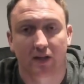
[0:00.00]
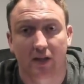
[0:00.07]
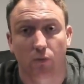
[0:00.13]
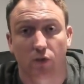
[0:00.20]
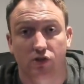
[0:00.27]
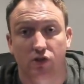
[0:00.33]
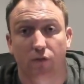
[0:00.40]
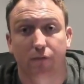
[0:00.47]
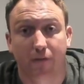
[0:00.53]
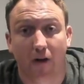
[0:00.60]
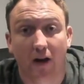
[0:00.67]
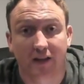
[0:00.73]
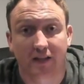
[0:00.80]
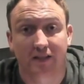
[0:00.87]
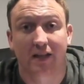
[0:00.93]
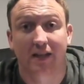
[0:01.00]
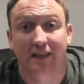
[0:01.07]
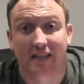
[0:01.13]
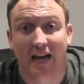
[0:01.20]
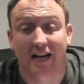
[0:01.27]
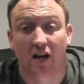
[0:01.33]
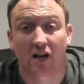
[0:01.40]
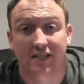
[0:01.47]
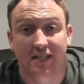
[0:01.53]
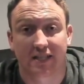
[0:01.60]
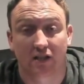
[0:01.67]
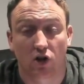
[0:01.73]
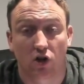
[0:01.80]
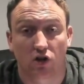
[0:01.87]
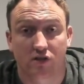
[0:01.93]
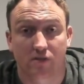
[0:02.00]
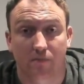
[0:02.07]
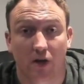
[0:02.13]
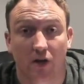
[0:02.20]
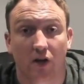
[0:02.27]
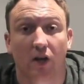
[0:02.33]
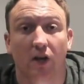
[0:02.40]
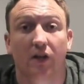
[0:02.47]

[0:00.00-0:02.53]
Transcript: Then once you find that ideal customer,